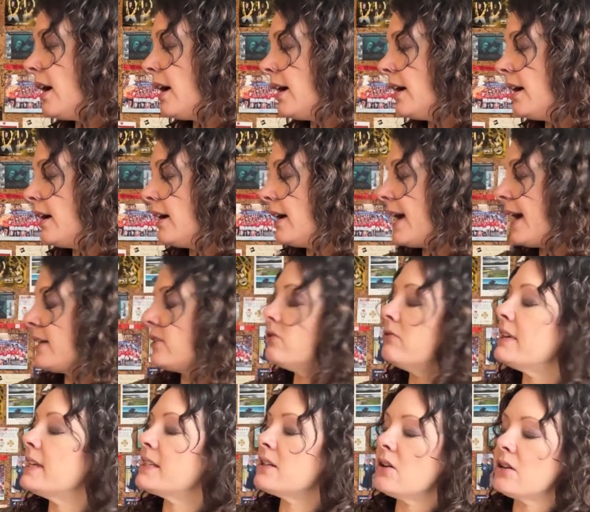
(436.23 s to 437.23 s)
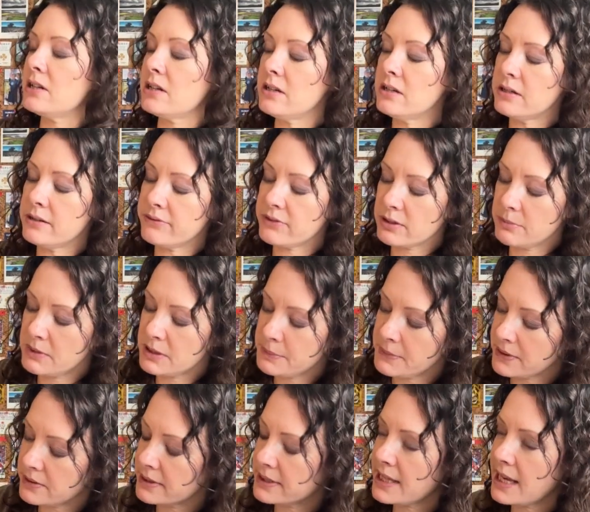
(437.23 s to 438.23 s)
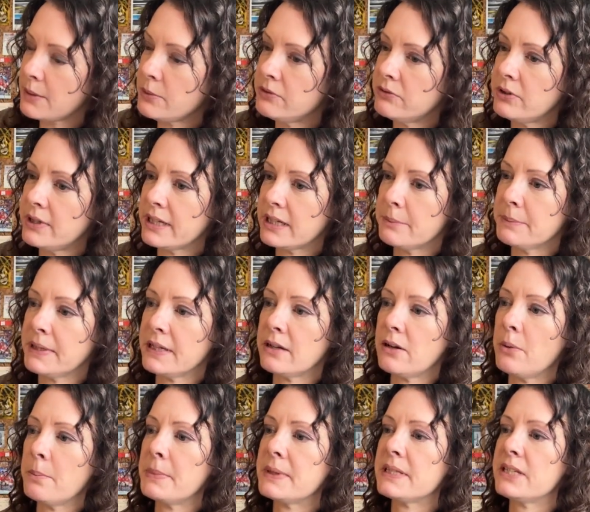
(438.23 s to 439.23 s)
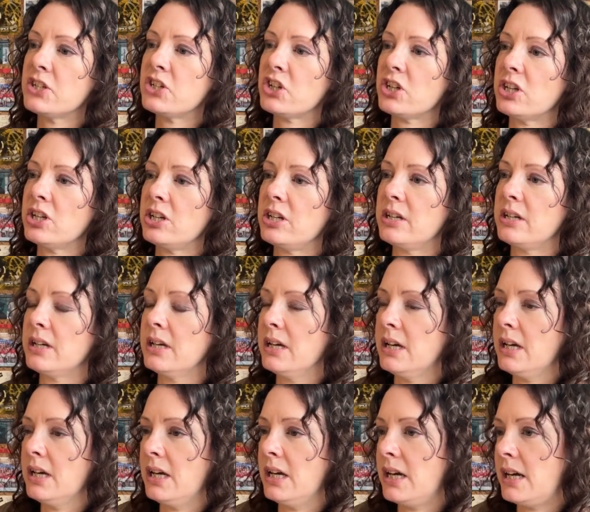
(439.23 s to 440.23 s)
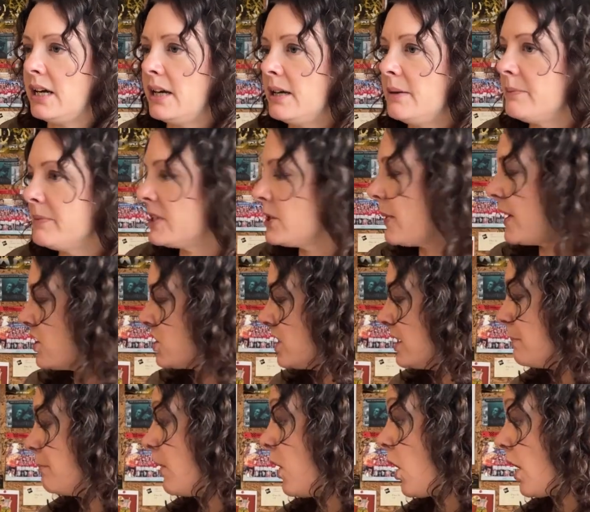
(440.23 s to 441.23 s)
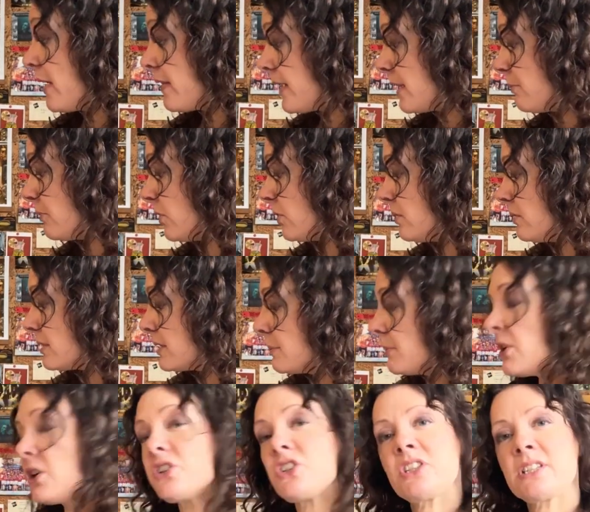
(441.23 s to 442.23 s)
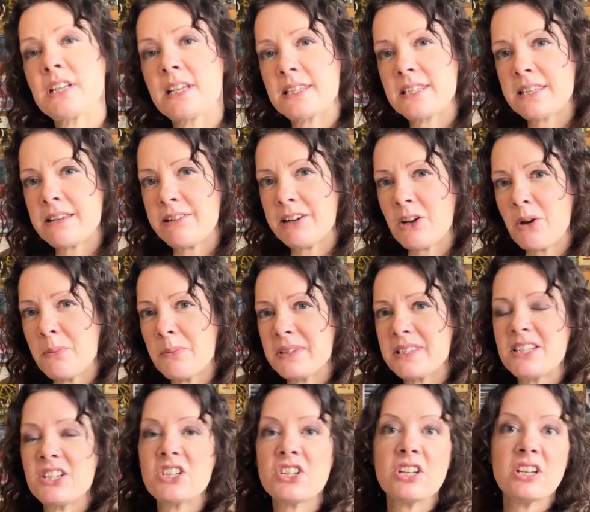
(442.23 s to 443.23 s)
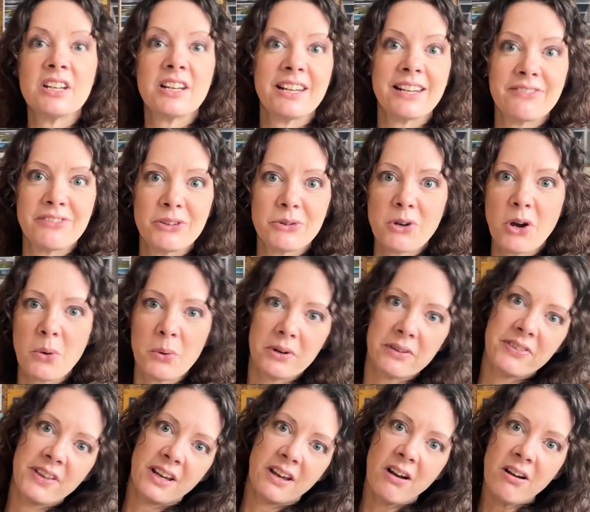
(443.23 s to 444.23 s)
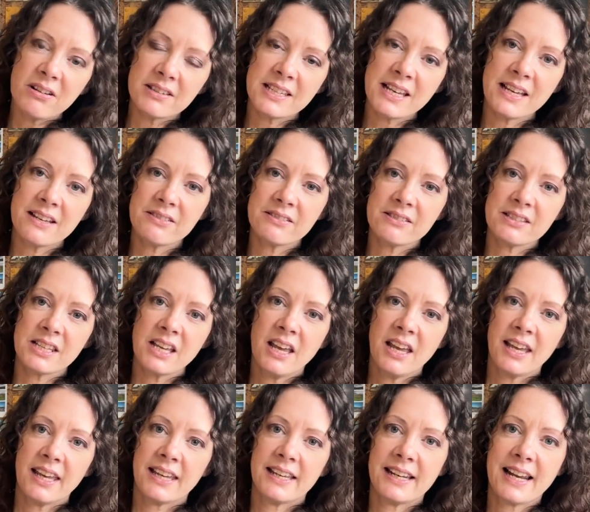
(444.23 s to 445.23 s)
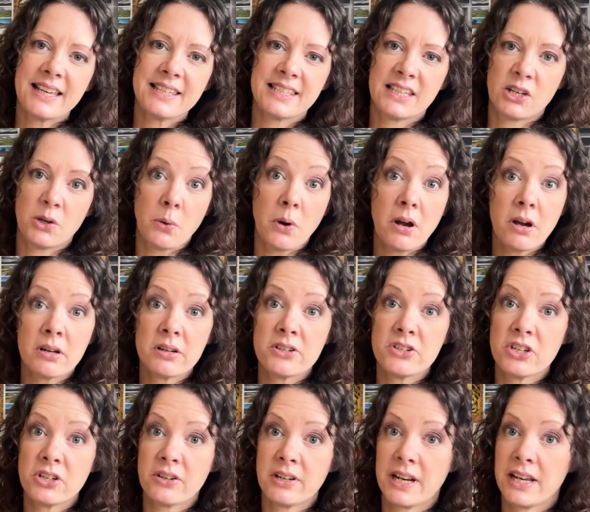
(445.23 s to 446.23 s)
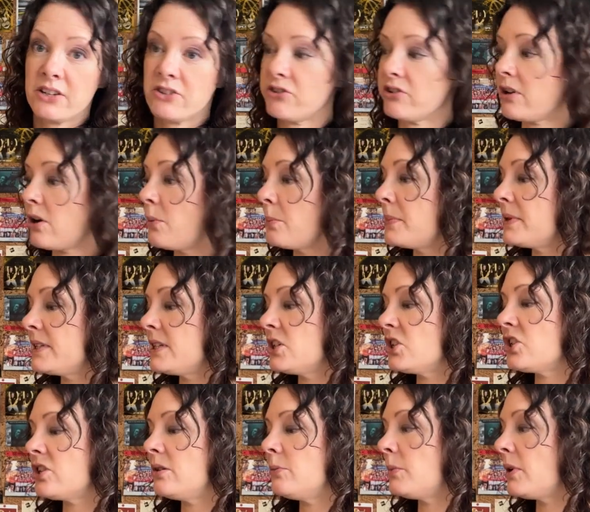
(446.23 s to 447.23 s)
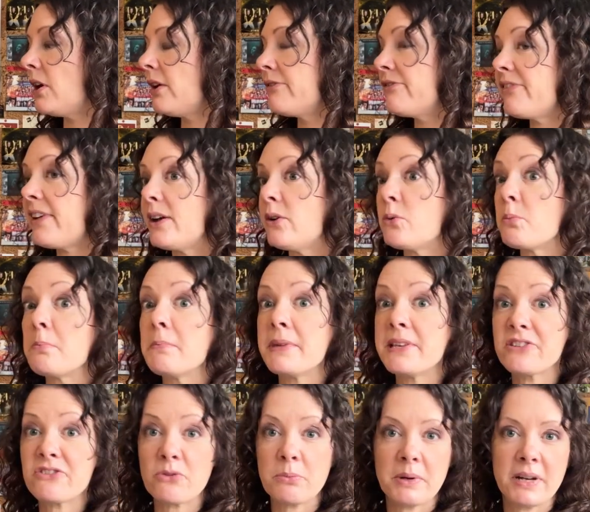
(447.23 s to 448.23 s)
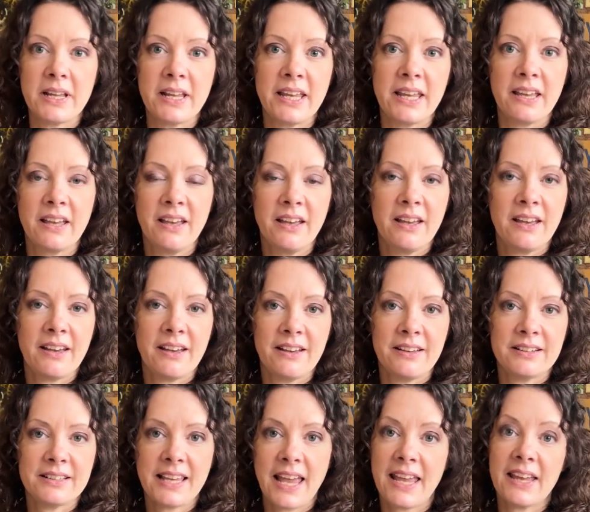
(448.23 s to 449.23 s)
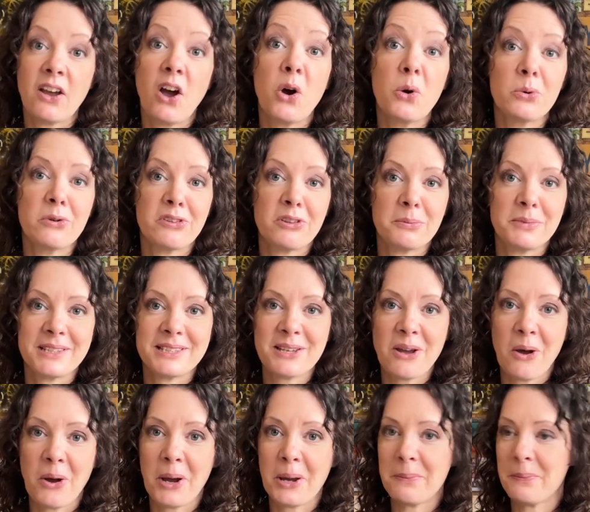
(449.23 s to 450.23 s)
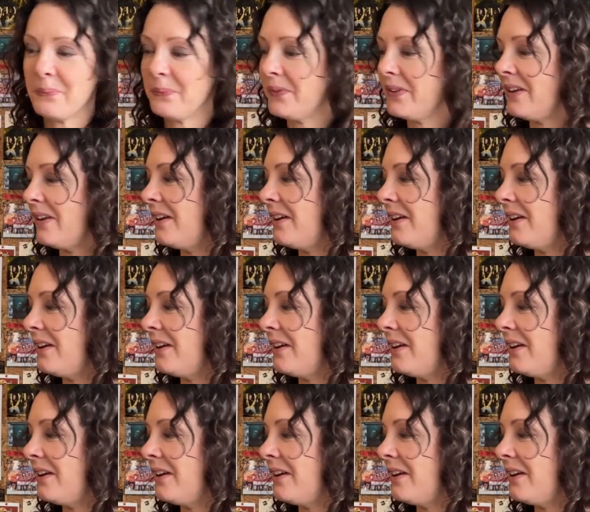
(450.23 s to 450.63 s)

And the reason I heard of them is because they were running a big competition to actually buy their products, a purchase necessary competition. And if you got one of their cocktails in Las Iguanas, you could enter a competition. But I failed miserably at getting hold of them in time.